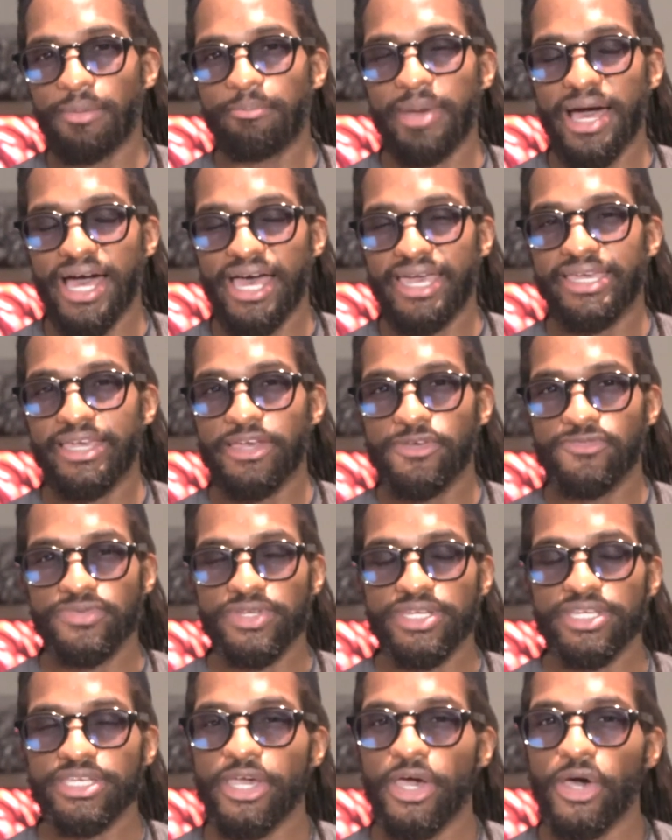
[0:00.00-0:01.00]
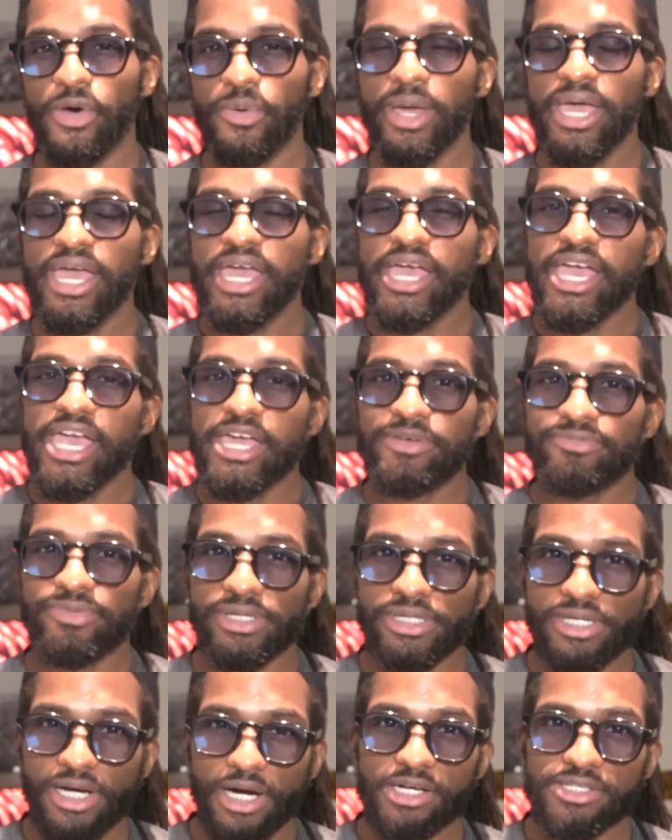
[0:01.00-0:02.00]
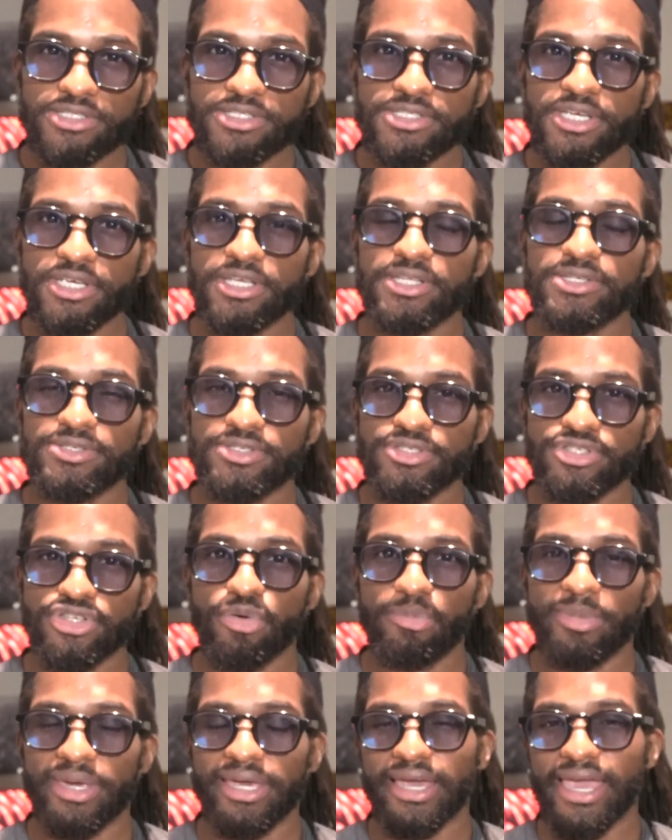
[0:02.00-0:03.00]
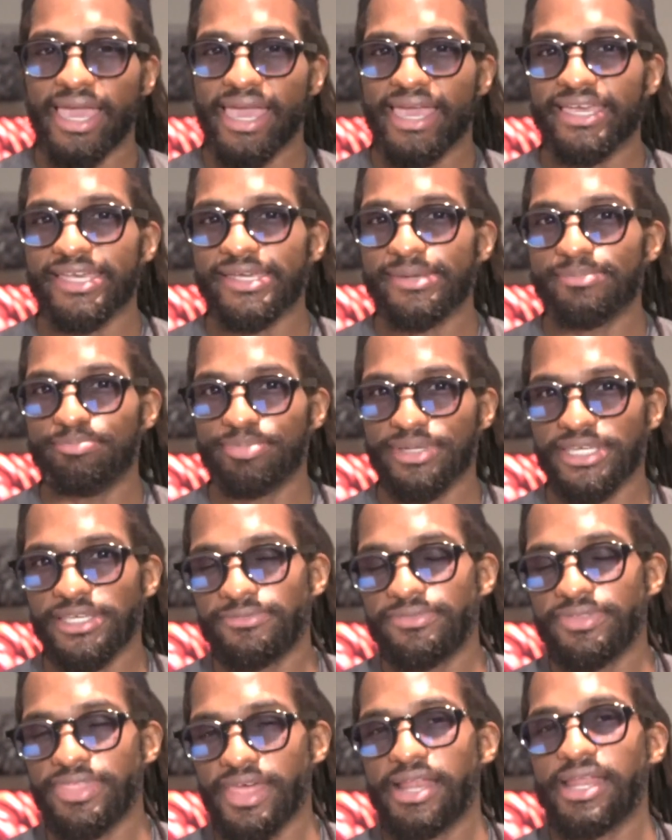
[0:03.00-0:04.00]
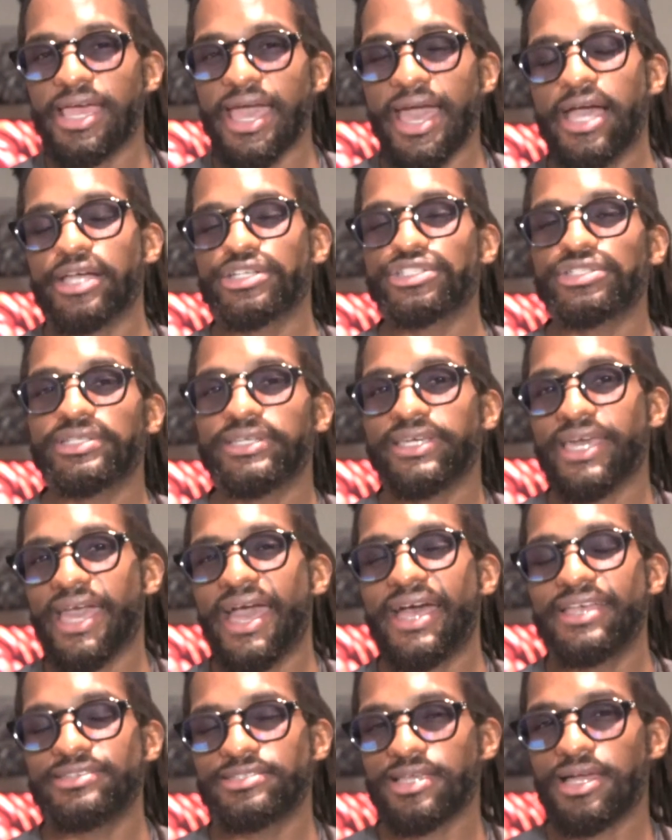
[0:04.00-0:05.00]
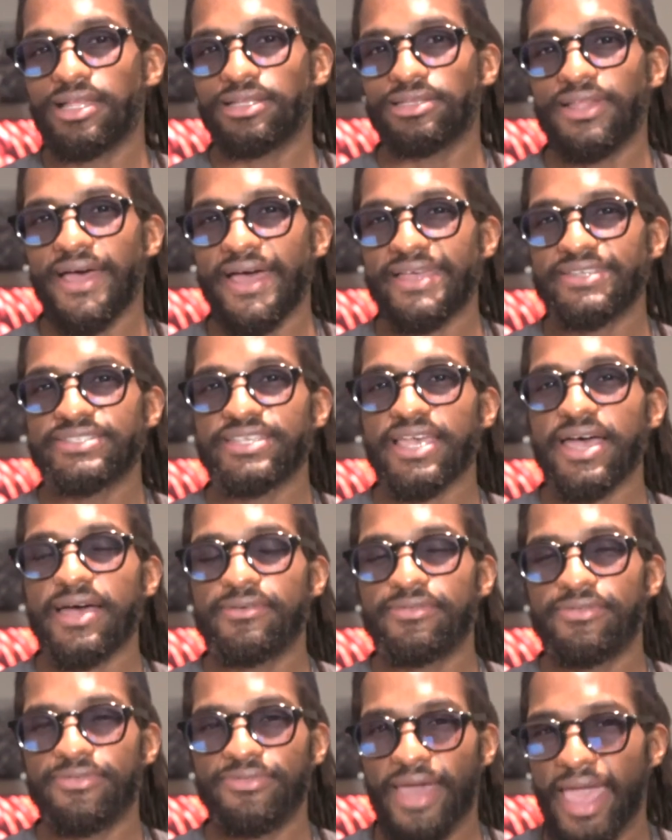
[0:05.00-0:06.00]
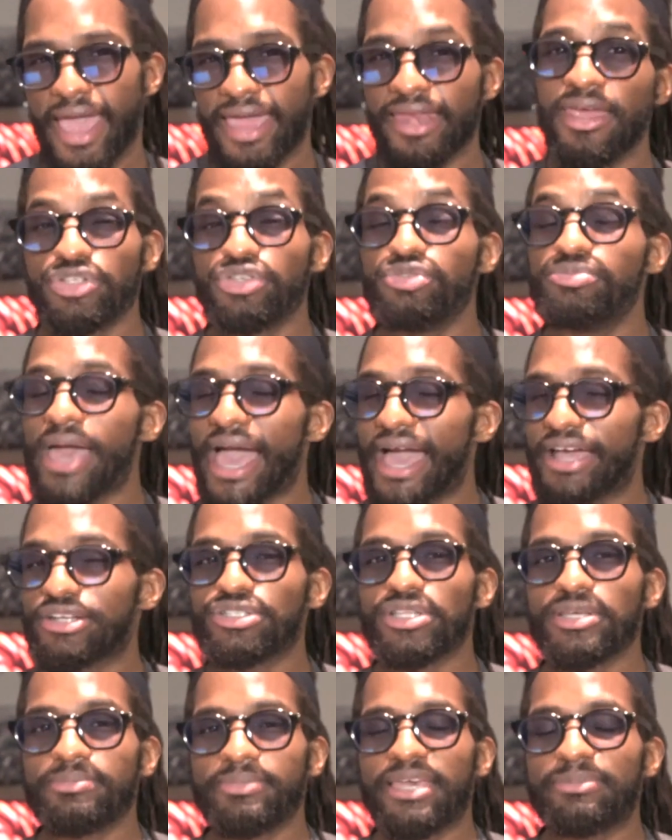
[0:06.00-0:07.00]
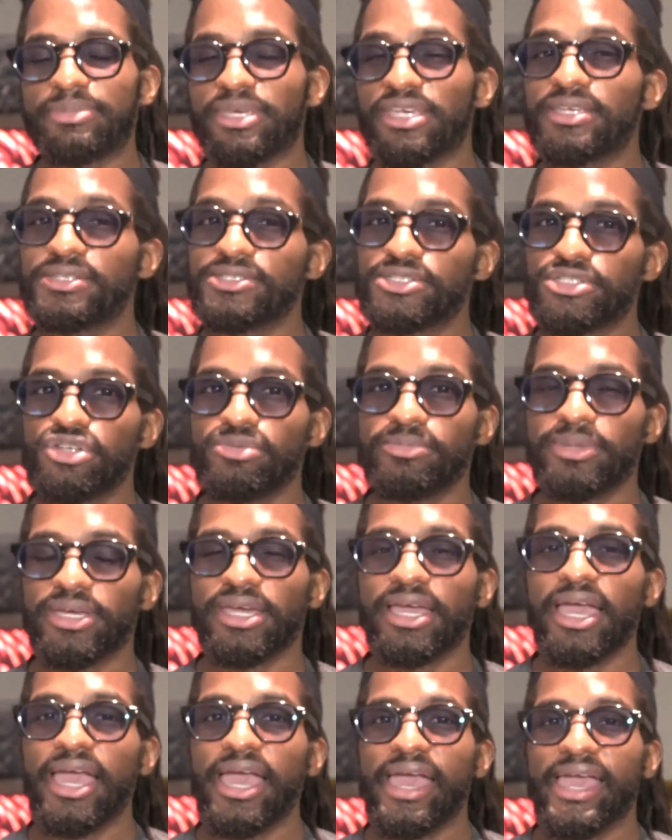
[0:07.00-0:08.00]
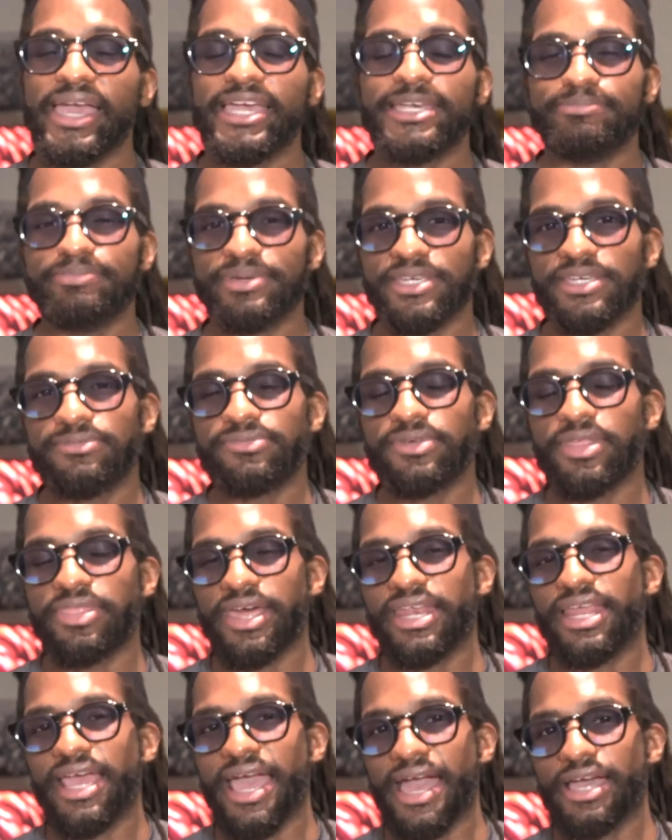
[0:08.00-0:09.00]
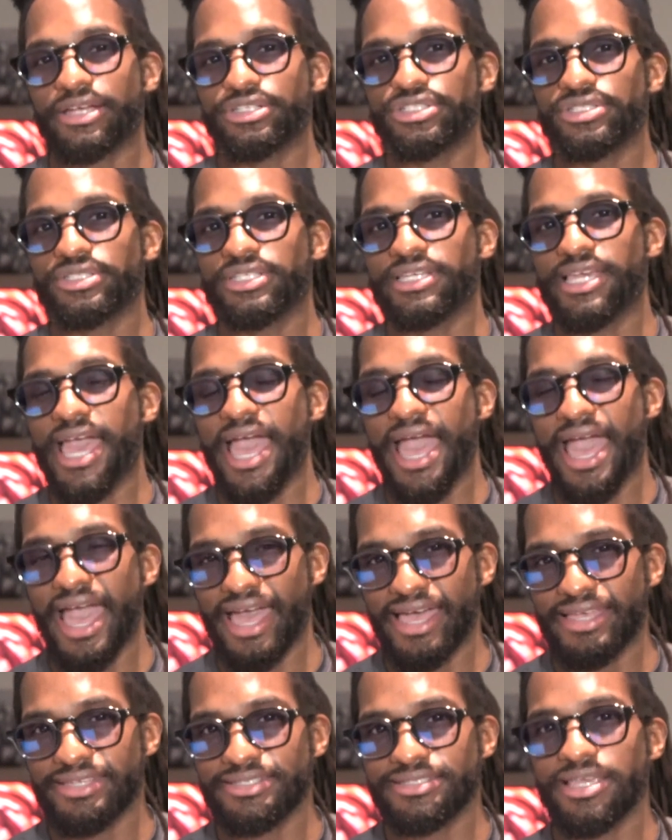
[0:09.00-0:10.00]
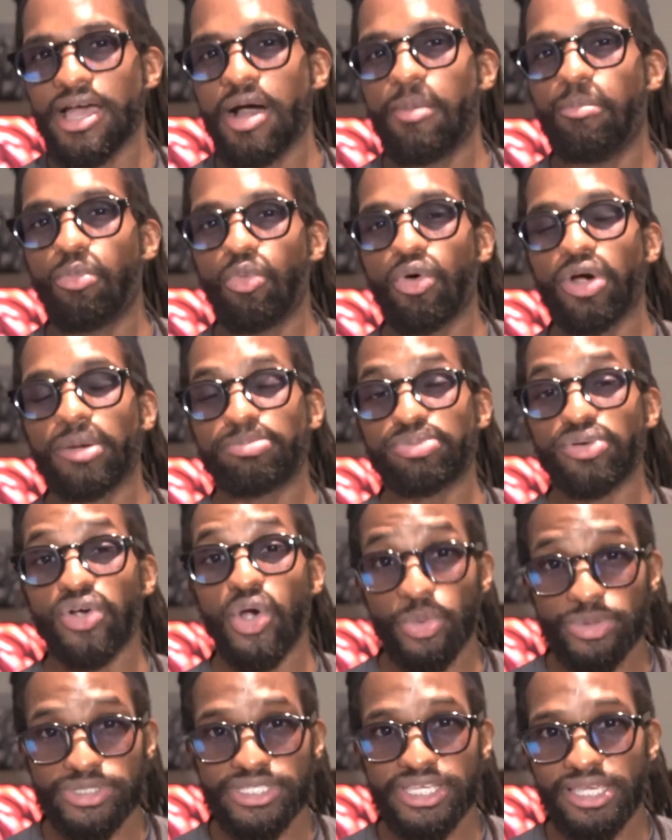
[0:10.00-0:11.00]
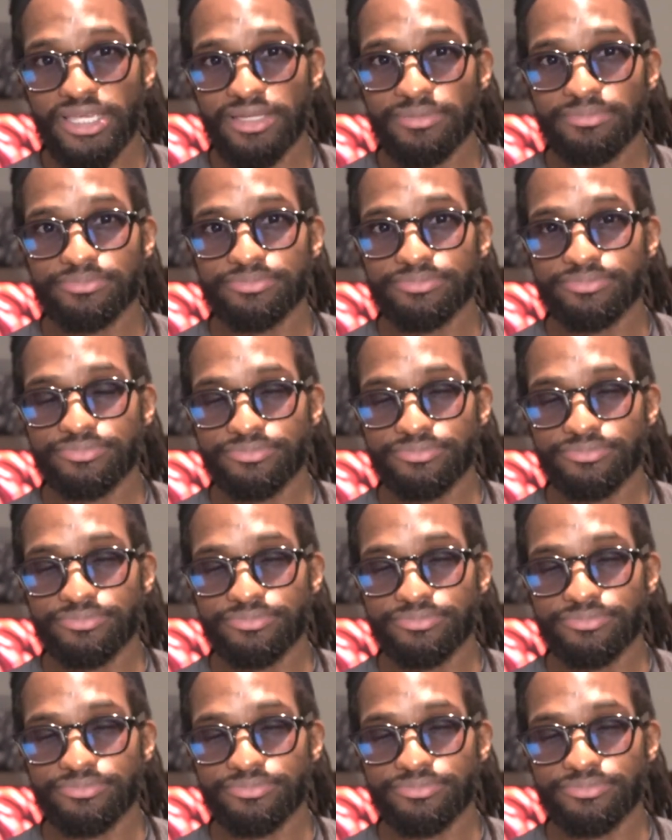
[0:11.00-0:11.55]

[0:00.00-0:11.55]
my video in regards to consuming a beef that actually has less fat. You actually may be consuming a beef that actually has more protein